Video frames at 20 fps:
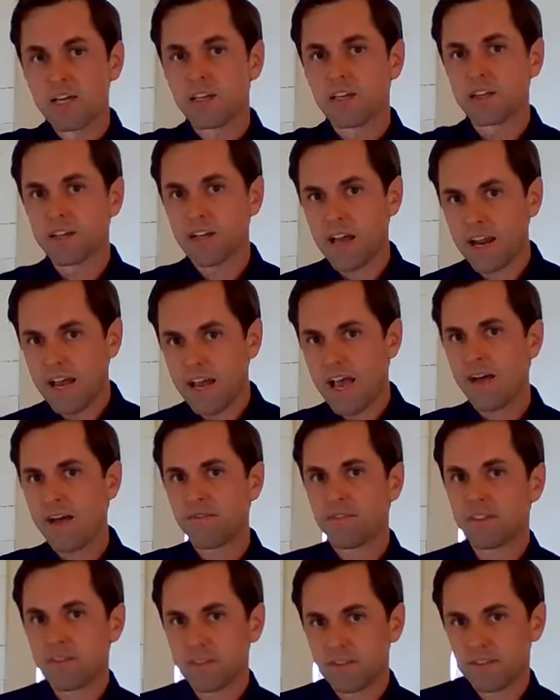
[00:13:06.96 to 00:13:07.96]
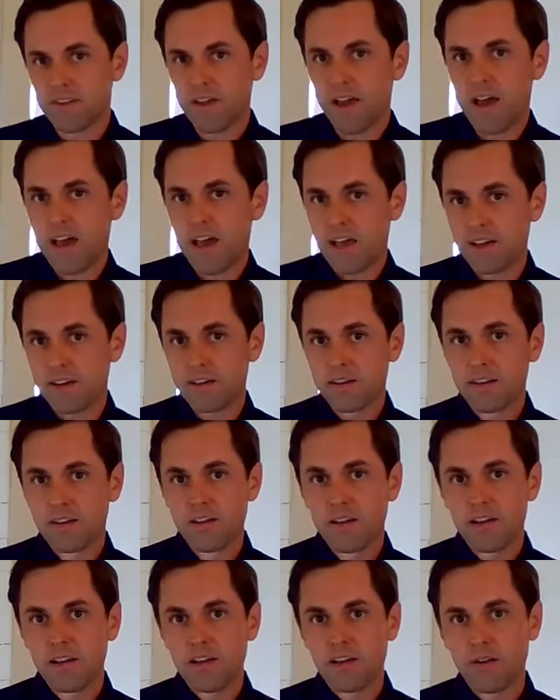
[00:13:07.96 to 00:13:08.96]
you kind of have to decide
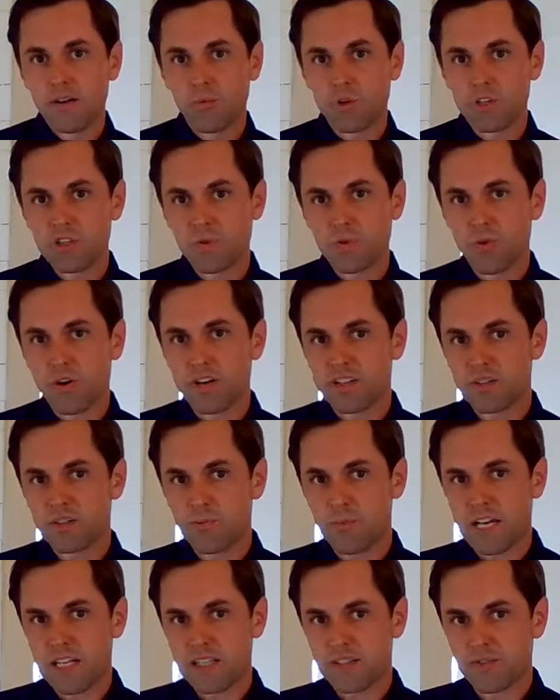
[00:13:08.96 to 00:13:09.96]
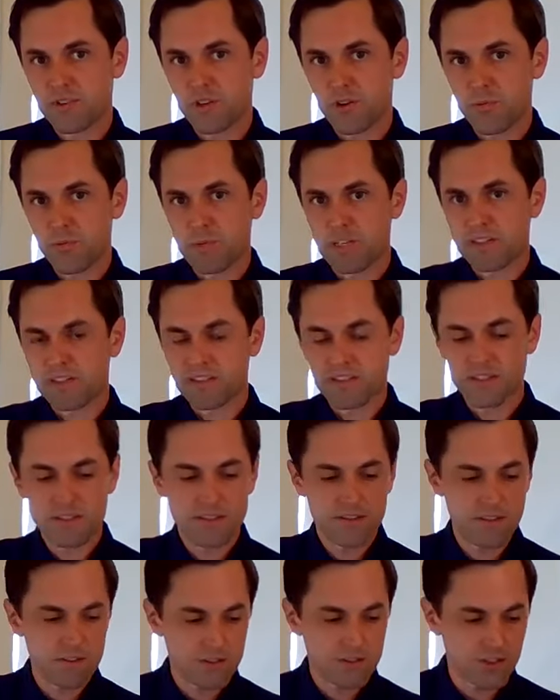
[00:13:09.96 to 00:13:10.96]
which one is best for your
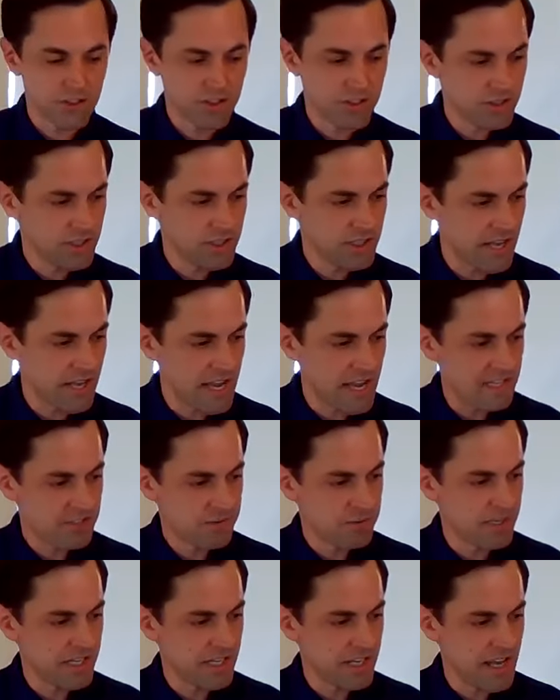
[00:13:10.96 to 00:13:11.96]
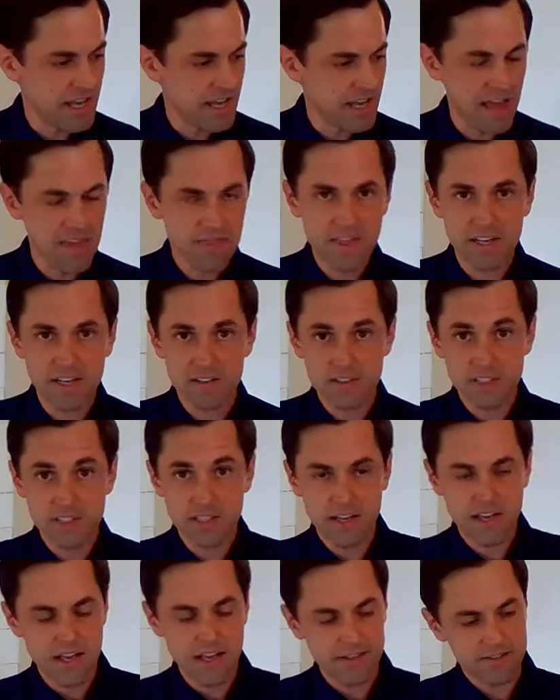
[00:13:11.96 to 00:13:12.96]
business. There's a good SBA. I think
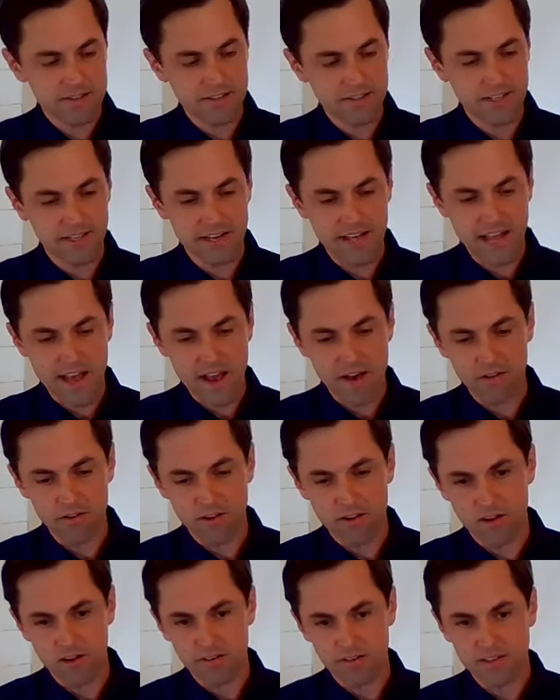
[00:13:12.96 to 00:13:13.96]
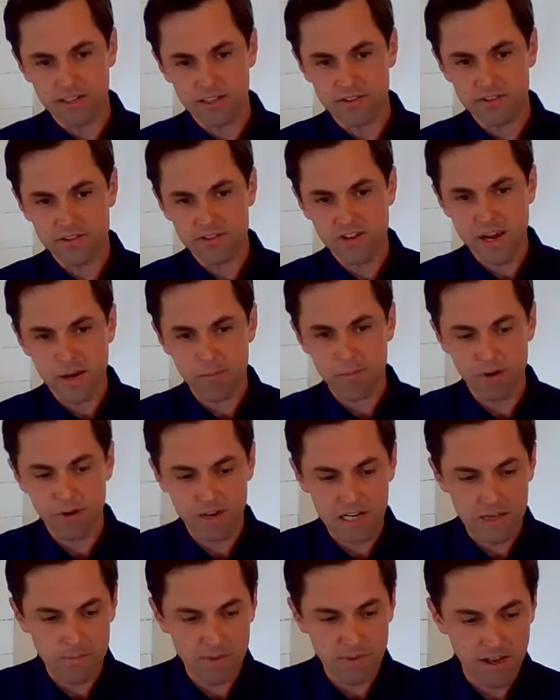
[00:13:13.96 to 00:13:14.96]
Gina has sent it out on the chamber
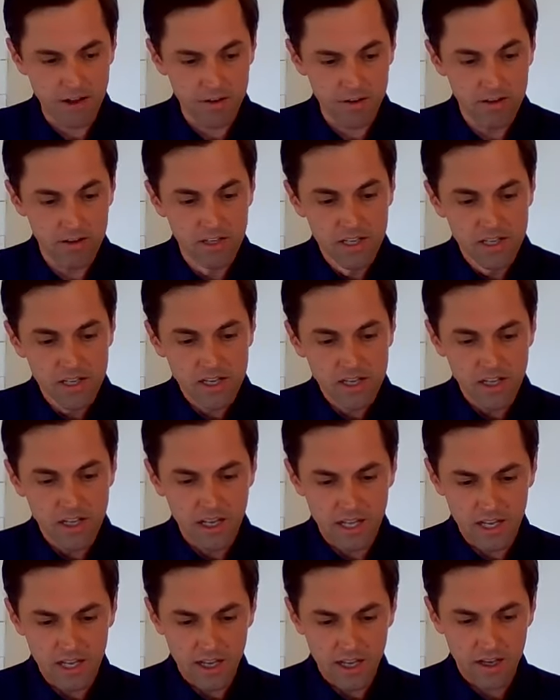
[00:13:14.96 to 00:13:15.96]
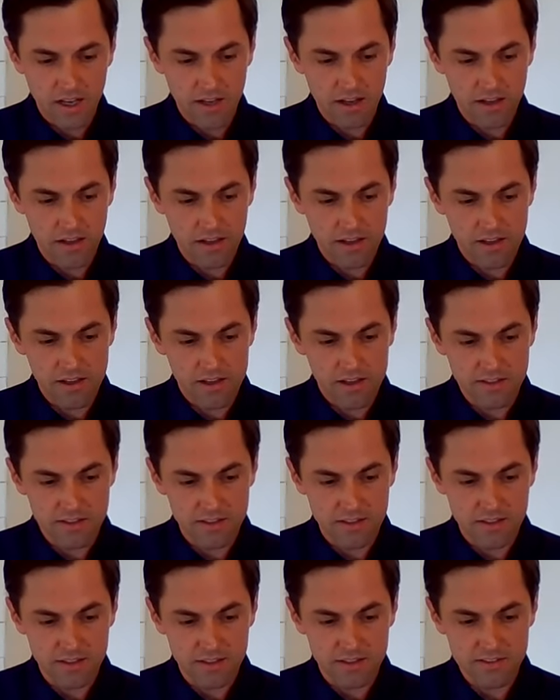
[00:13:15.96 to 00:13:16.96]
email.
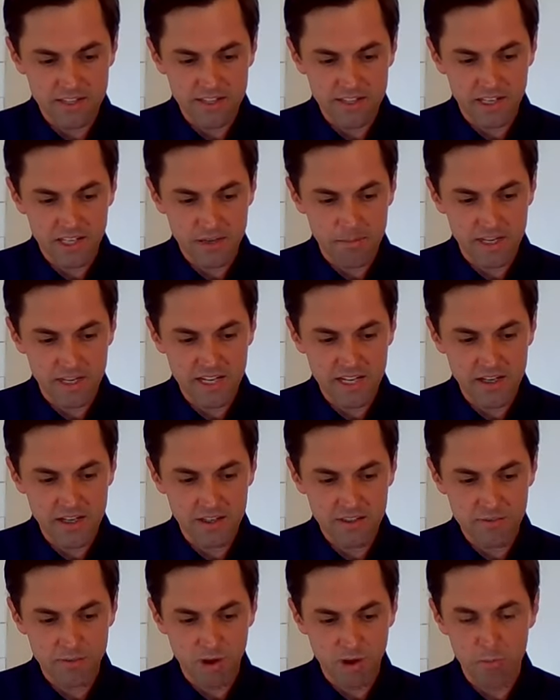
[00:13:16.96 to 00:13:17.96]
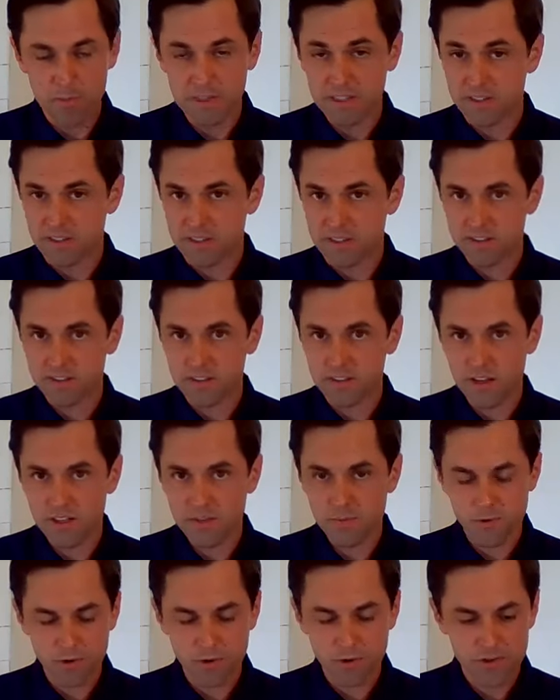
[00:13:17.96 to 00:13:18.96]
The Senate Committee on Small Business
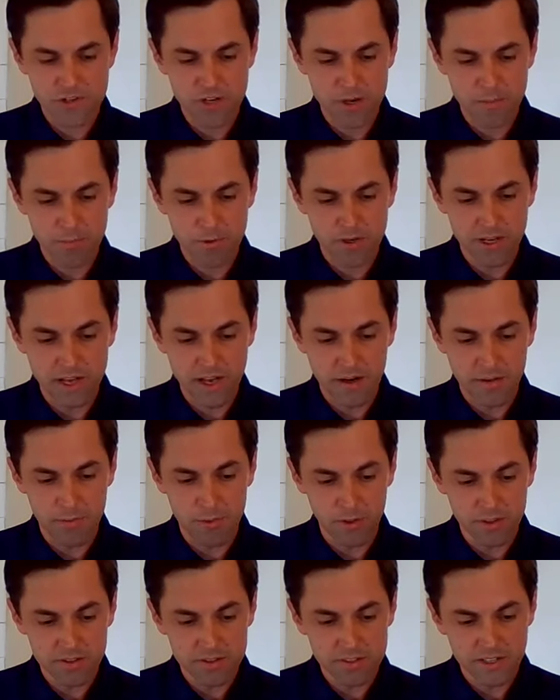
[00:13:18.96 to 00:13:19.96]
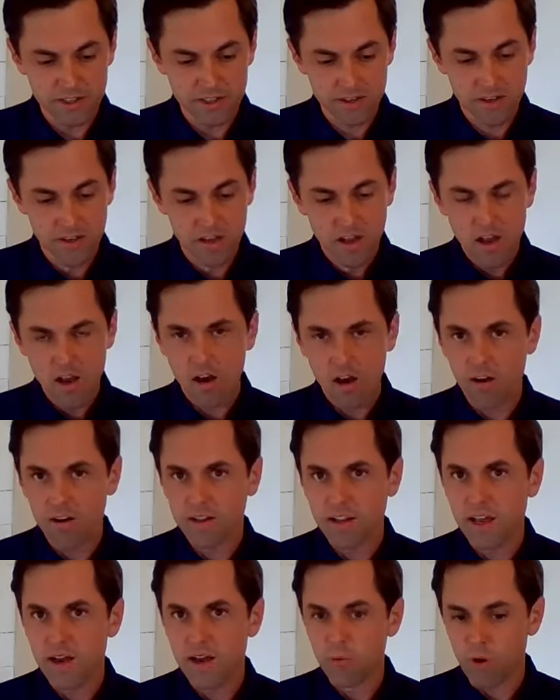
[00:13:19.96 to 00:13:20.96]
Entrepreneurship put out a bulletin on
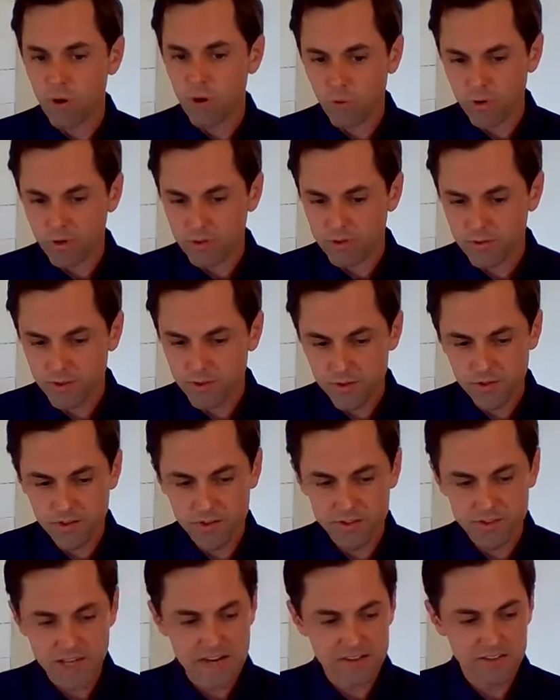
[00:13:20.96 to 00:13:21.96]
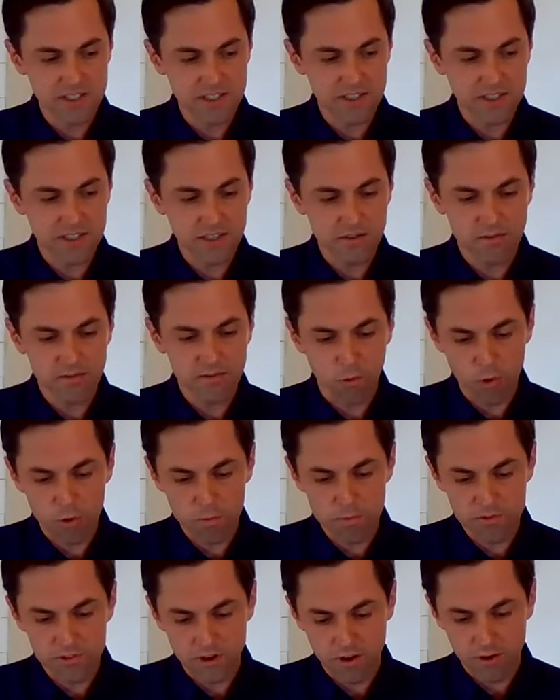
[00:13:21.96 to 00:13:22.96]
kind of what works for you. There's actually a good
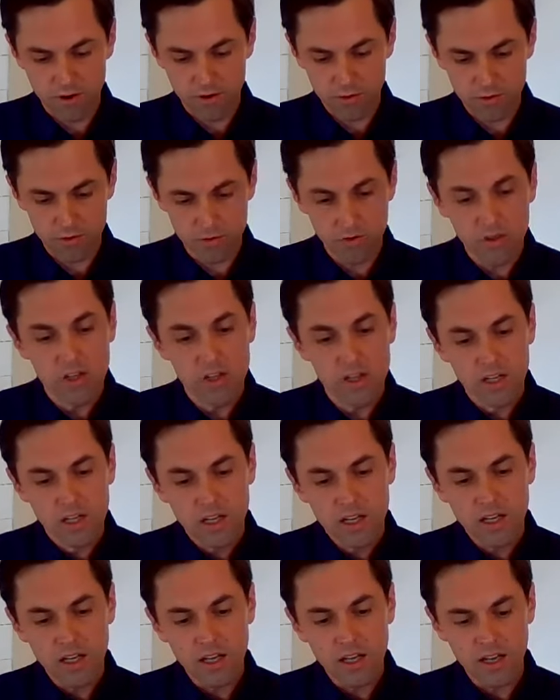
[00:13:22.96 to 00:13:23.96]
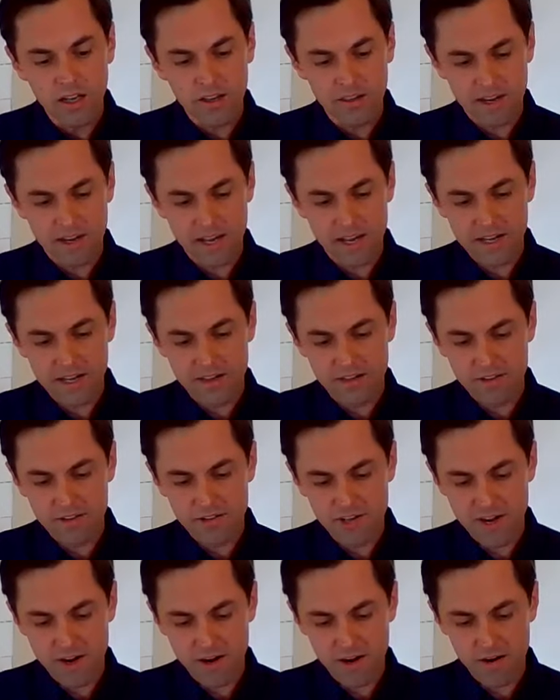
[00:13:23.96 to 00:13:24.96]
Forbes article that I can
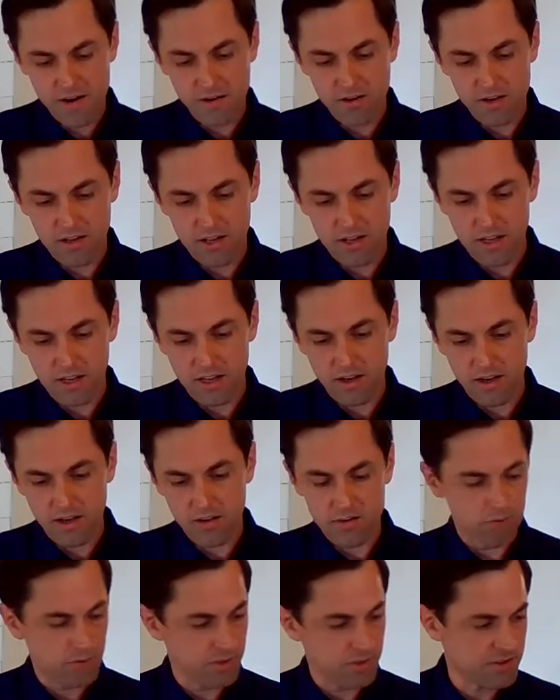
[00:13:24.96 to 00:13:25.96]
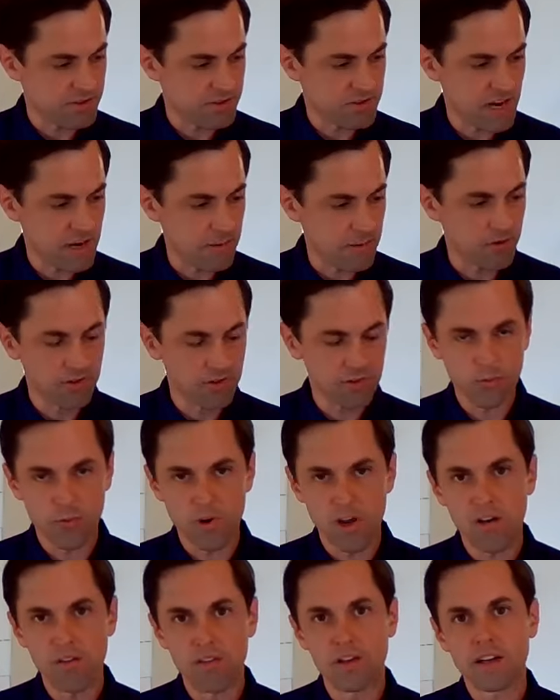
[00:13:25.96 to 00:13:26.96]
share with the chamber as
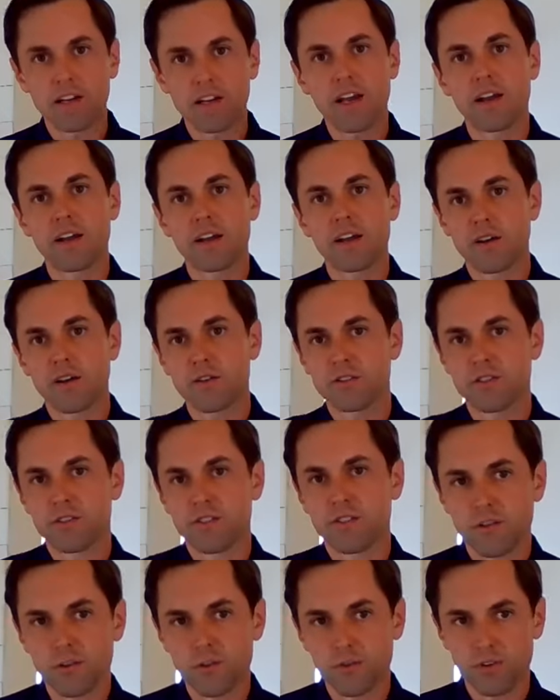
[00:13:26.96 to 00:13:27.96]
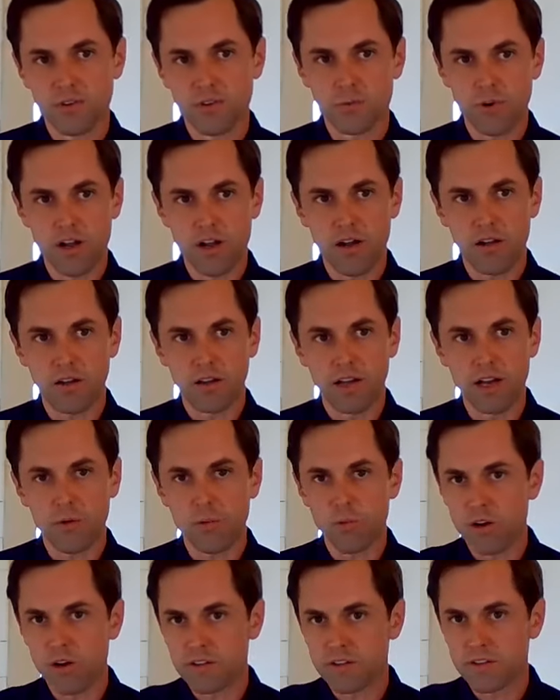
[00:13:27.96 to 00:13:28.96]
well, that kind of goes into it as well, like
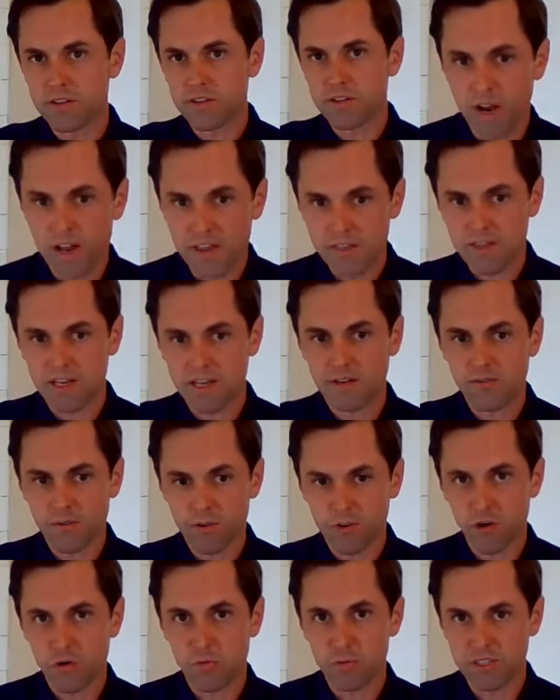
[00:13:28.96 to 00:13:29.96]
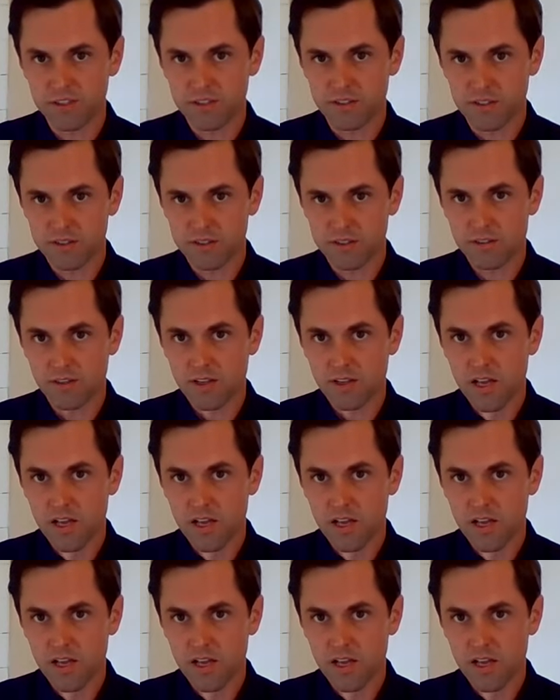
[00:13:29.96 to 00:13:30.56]
what is the right thing for your business.